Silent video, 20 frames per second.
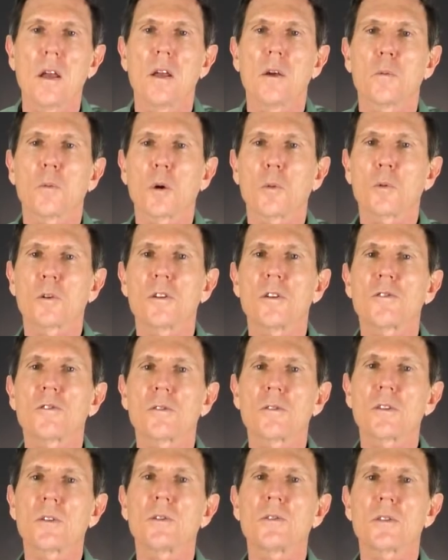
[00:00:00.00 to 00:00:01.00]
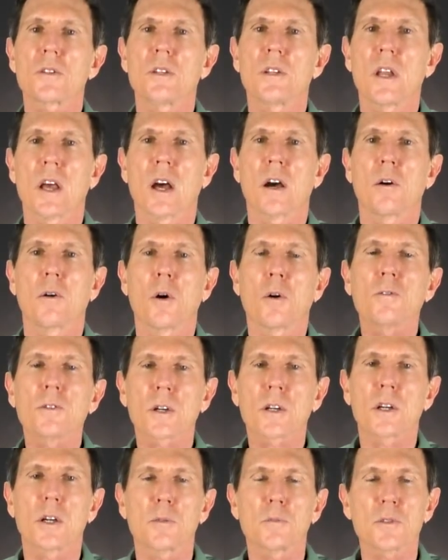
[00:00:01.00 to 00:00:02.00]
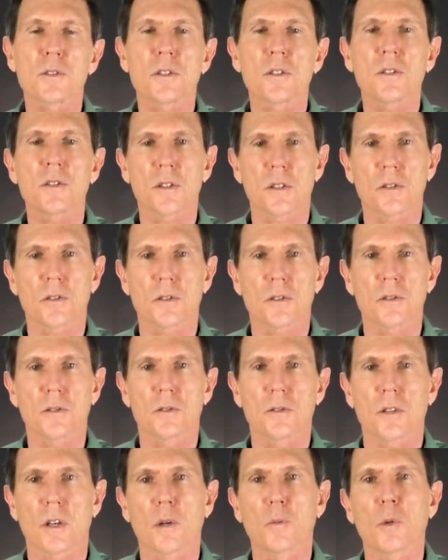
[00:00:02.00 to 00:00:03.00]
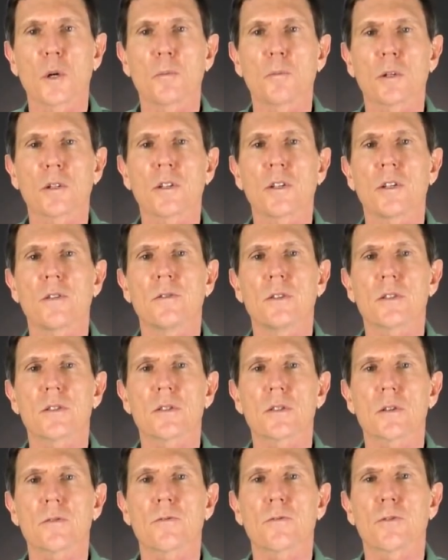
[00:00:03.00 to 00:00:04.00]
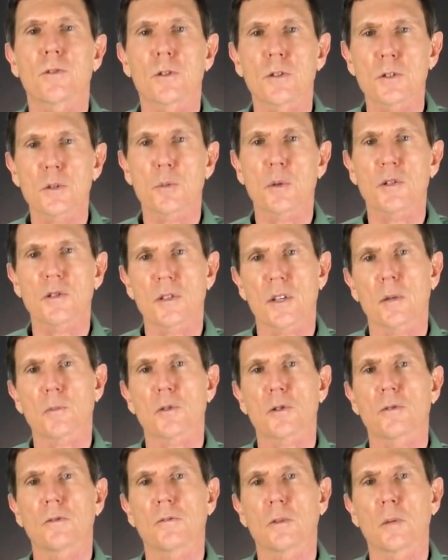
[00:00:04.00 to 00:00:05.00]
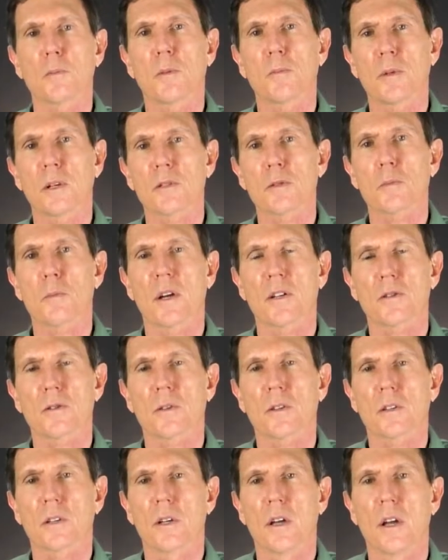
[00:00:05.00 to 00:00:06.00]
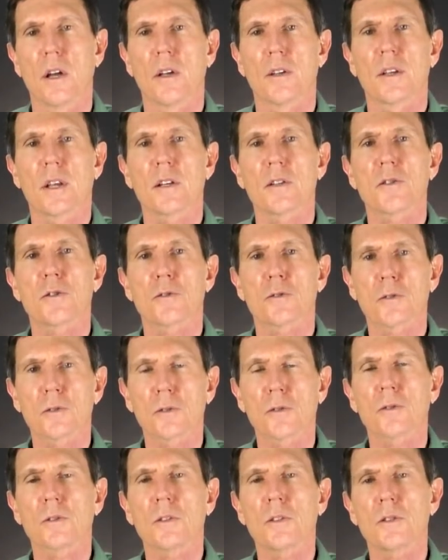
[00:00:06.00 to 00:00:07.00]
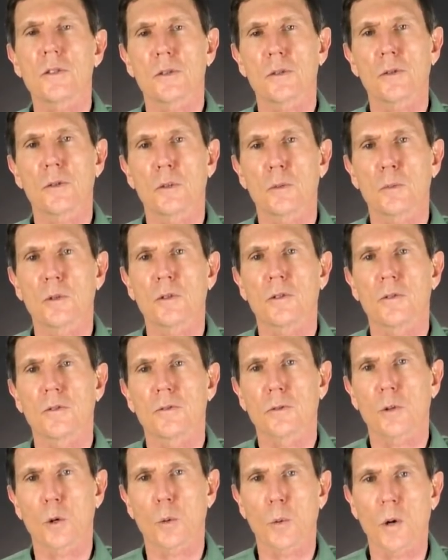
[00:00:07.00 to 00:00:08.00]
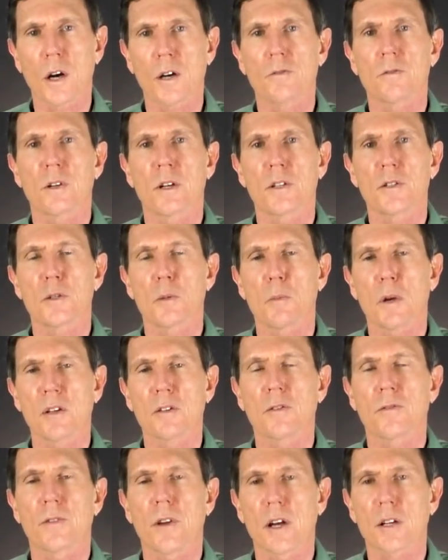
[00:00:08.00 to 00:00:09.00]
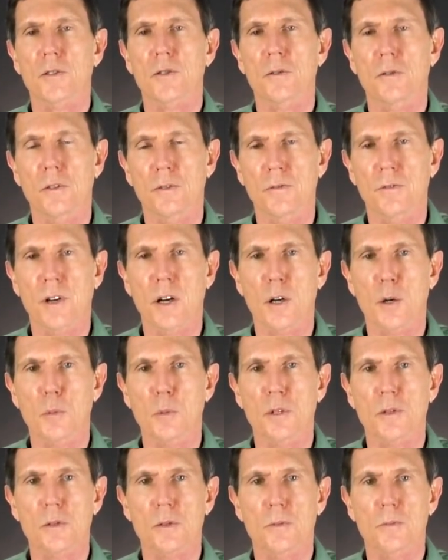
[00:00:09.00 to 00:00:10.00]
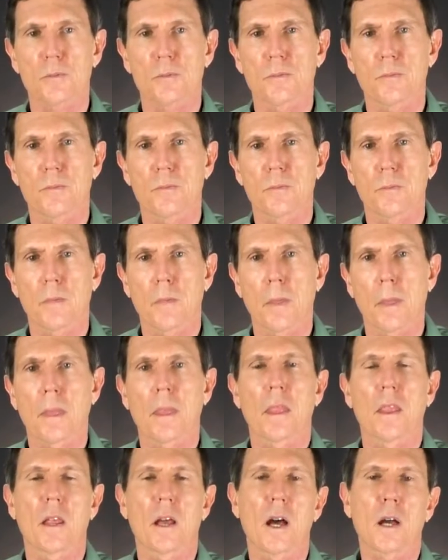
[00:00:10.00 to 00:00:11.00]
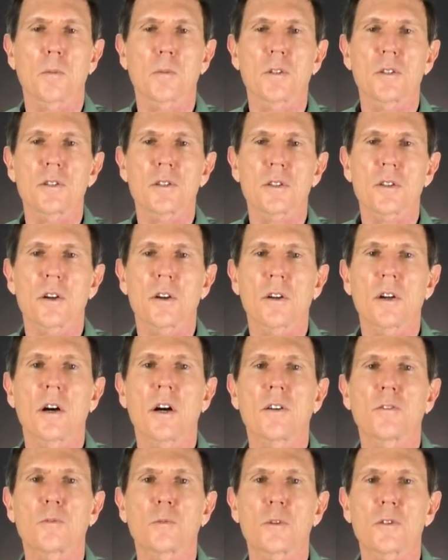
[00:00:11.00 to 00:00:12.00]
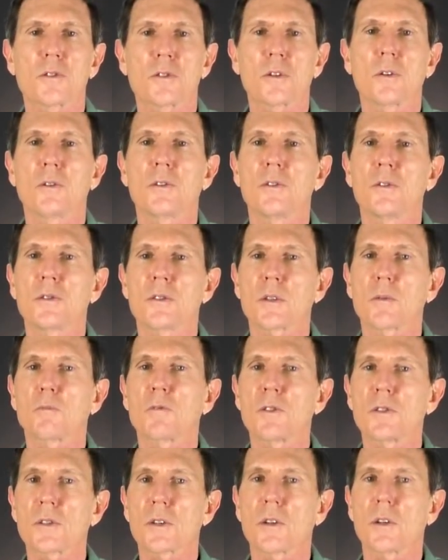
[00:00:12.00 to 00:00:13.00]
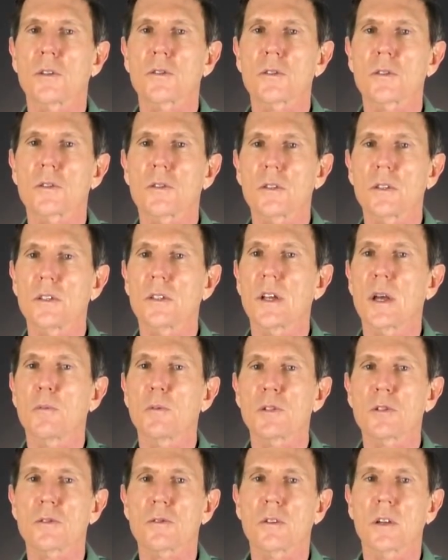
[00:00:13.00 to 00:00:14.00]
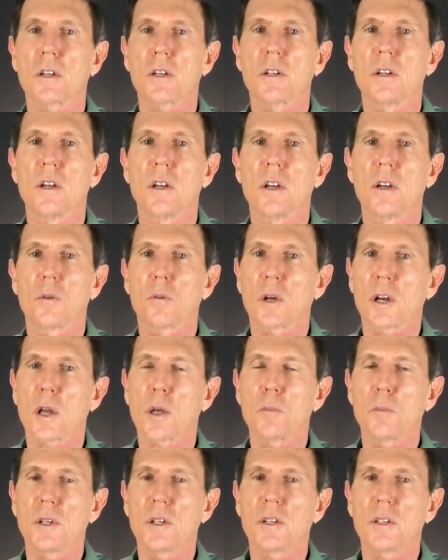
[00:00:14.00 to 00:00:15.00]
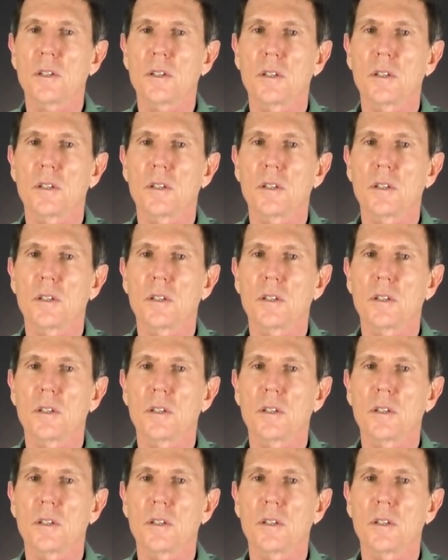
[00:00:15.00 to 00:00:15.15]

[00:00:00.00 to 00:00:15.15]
What we're introducing now overcomes these issues, and we believe it's the first perceptual rub buzz metric that is truly suitable for a wide range of manufacturing environments. I'm going to start off with showing you some results to demonstrate what I mean.